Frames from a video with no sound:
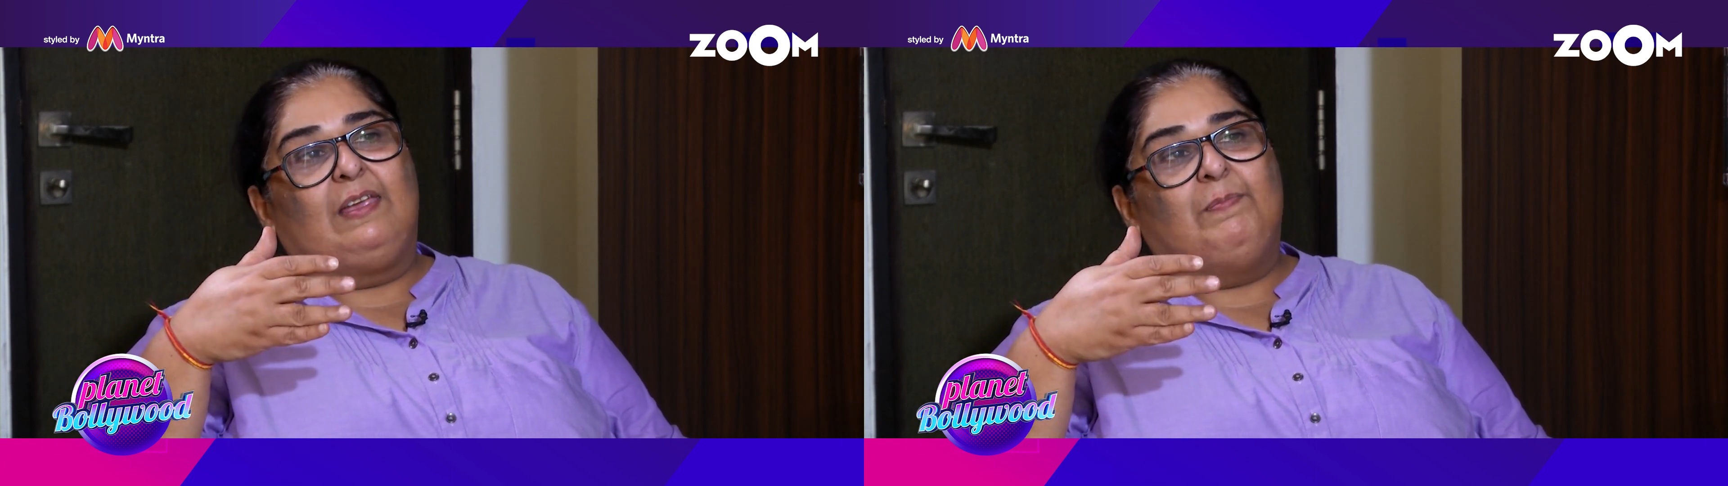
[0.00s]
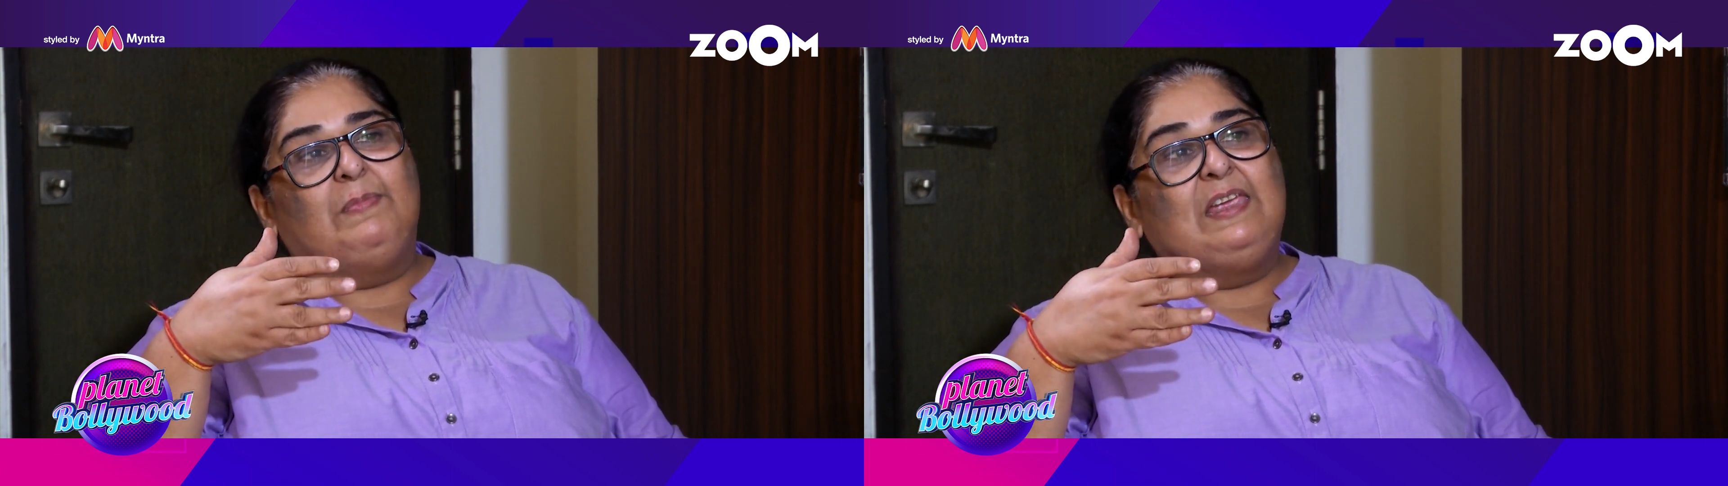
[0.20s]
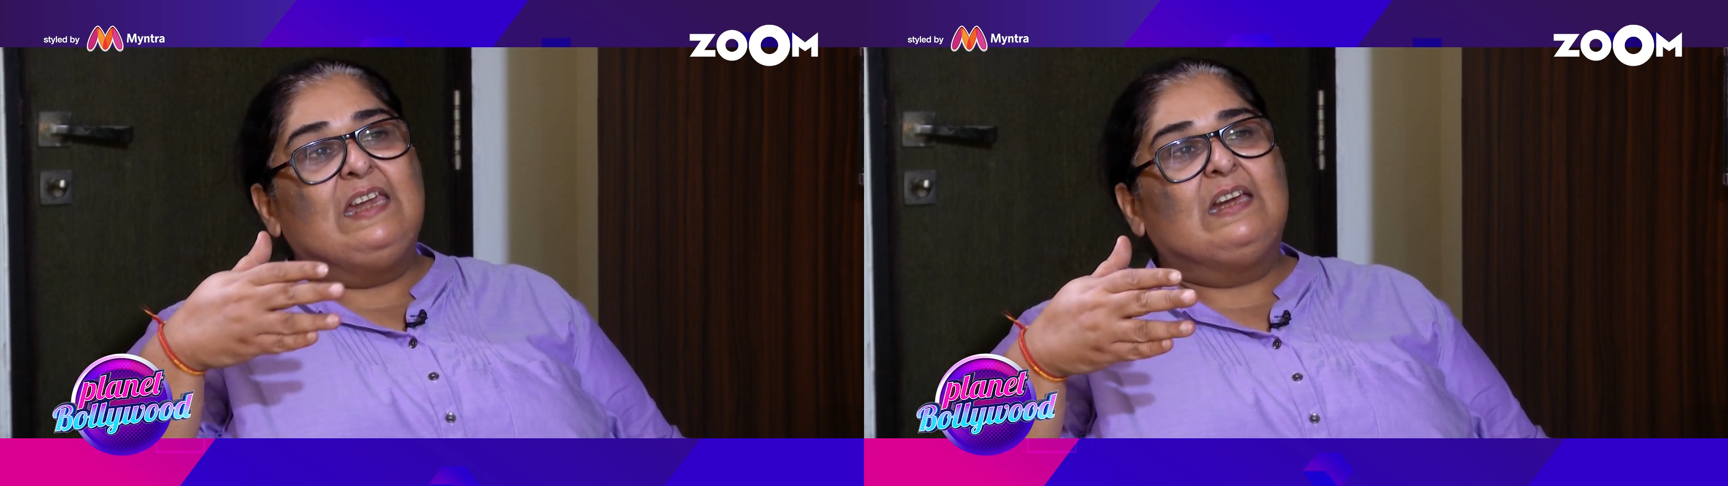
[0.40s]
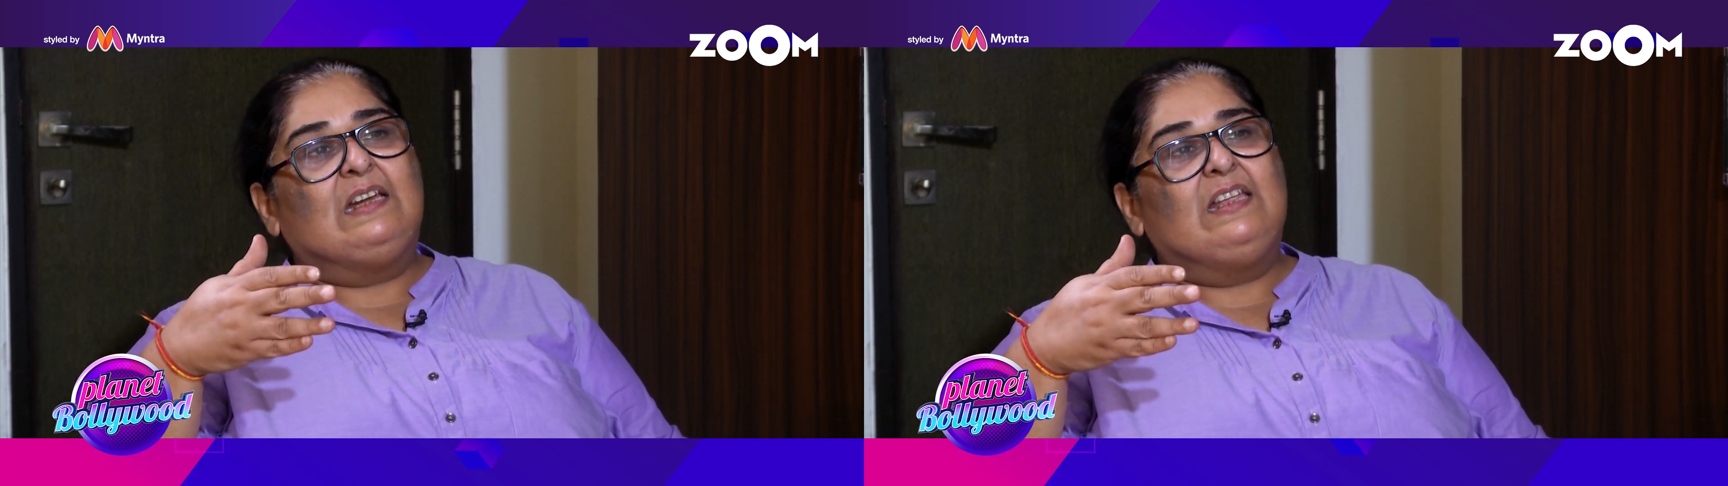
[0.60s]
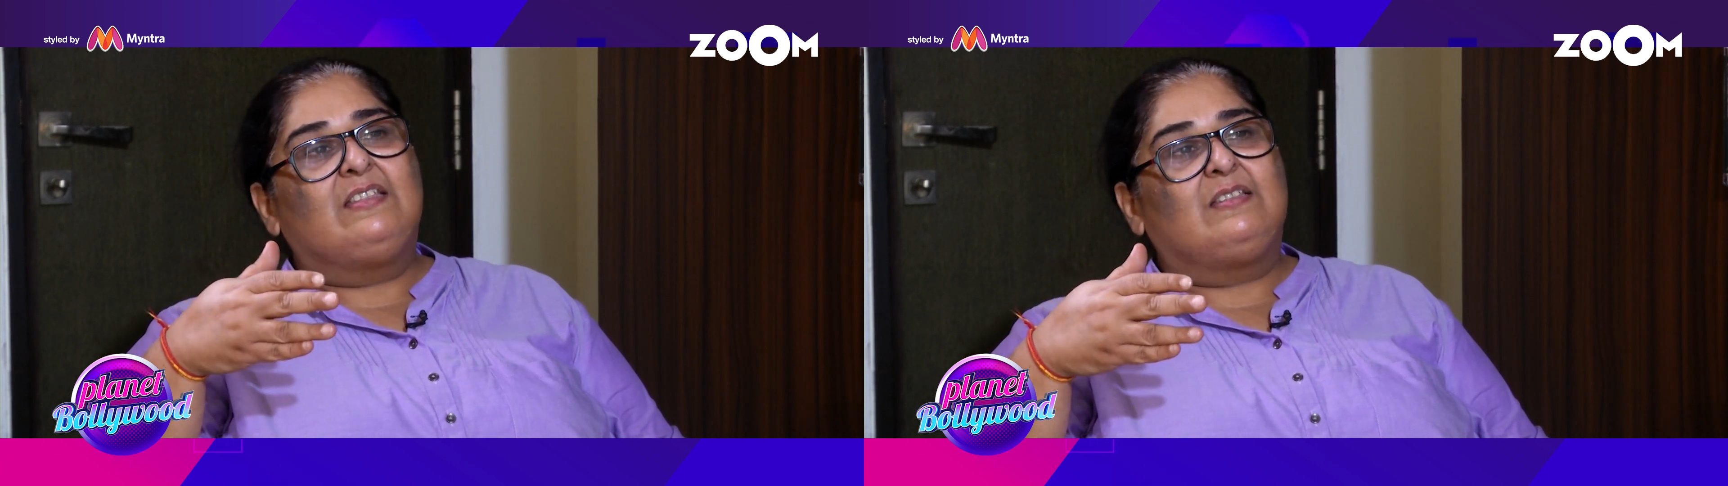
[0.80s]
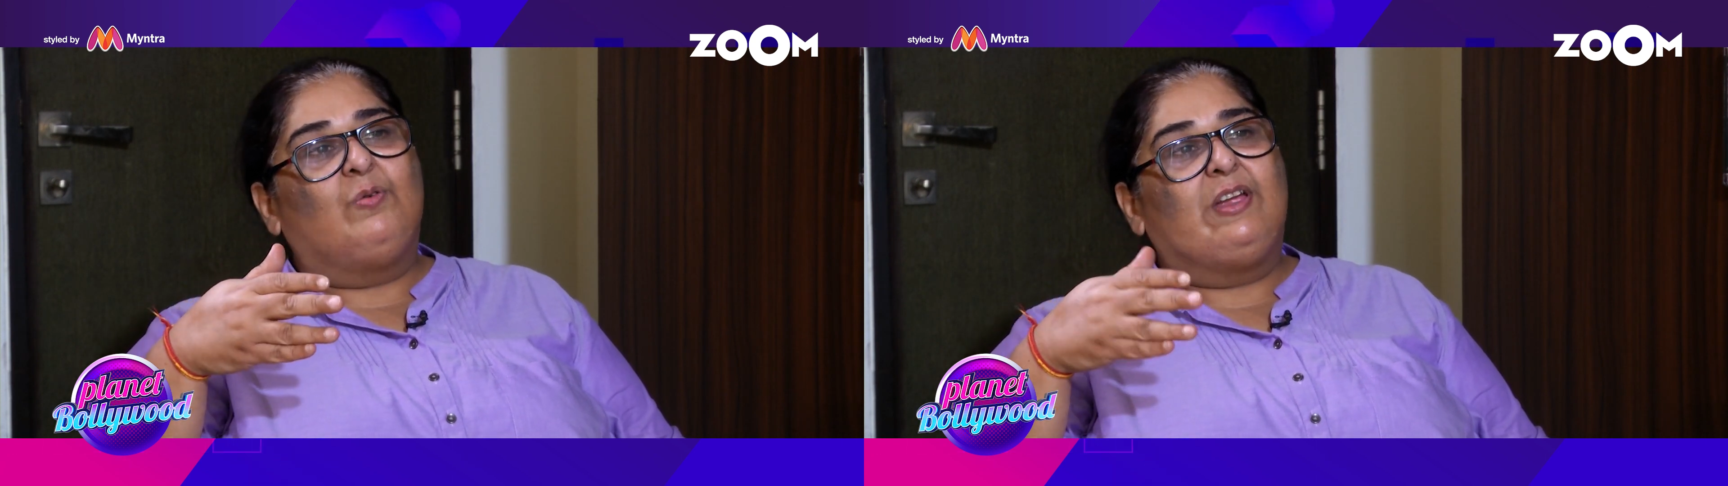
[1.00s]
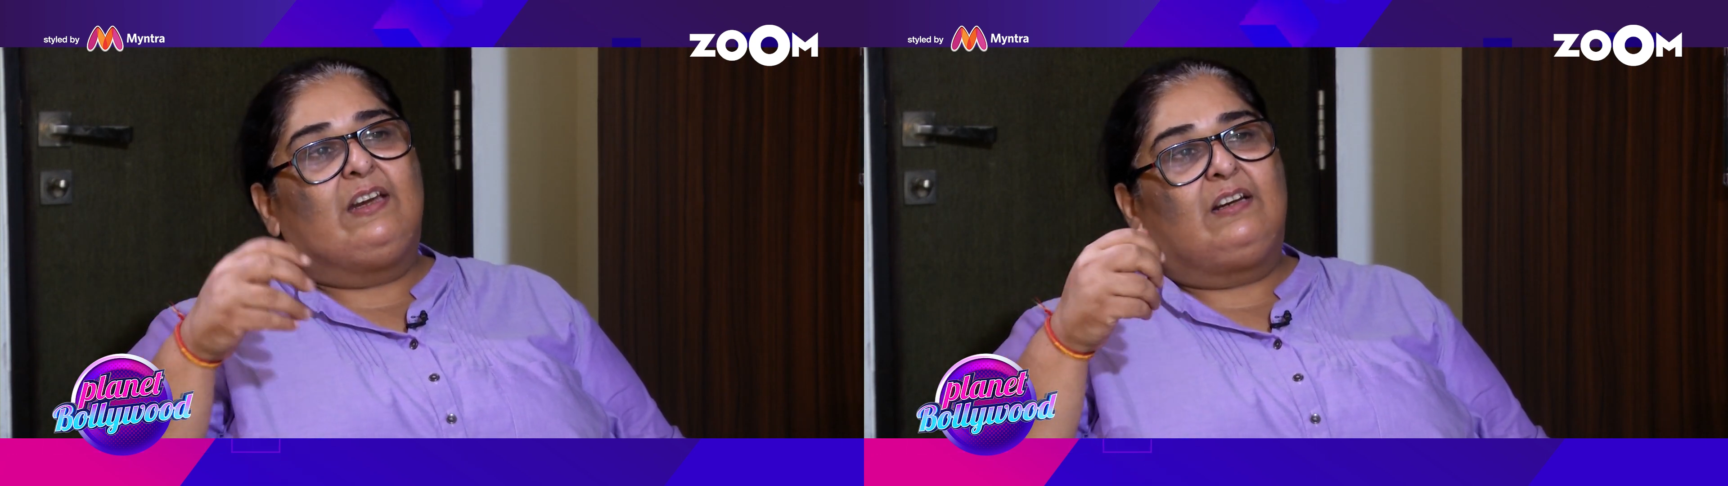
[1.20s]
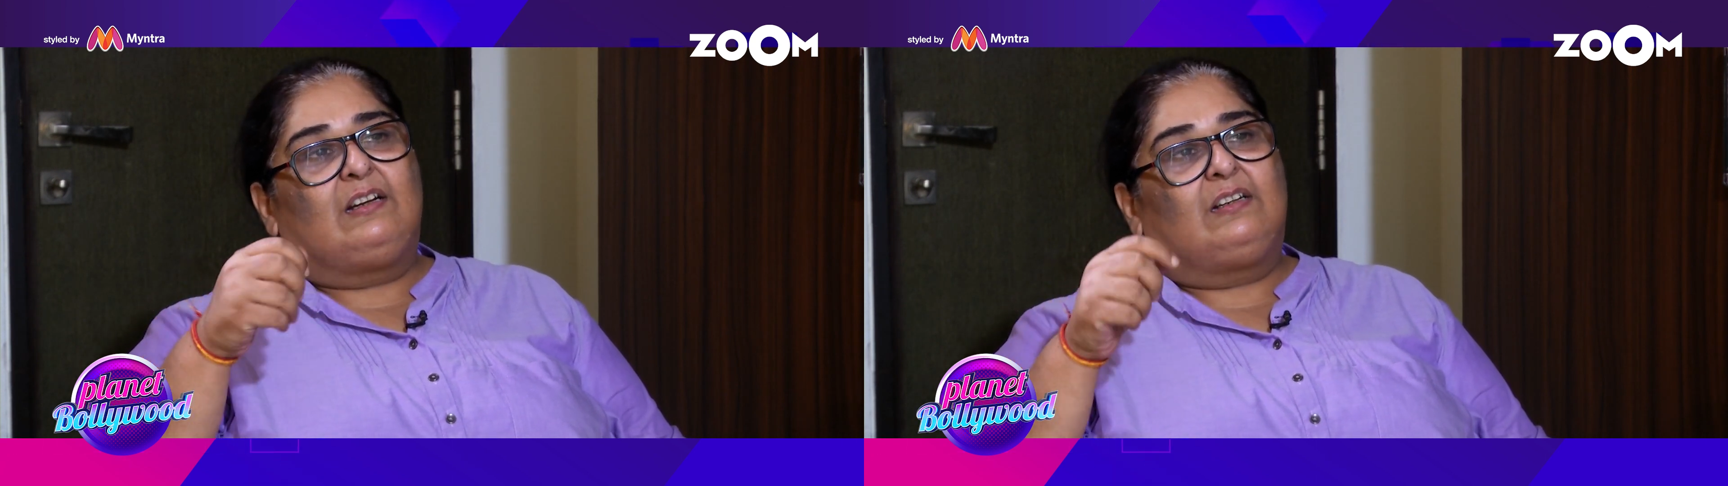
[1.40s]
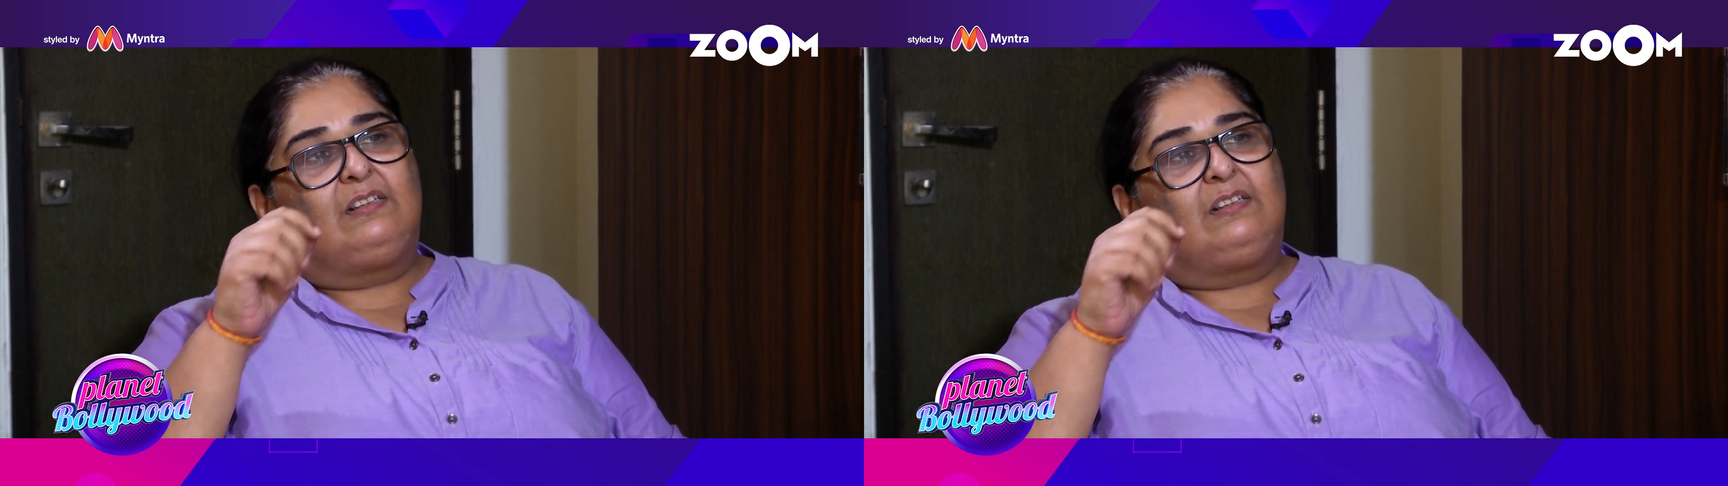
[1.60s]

immediately going